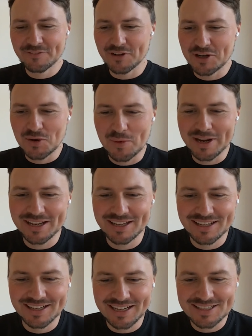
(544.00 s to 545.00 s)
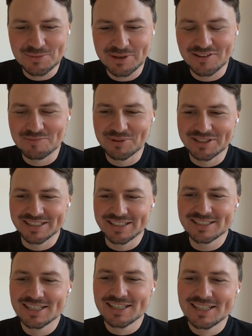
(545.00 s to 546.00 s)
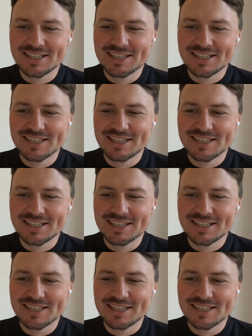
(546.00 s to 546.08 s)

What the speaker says: very nice way of putting it.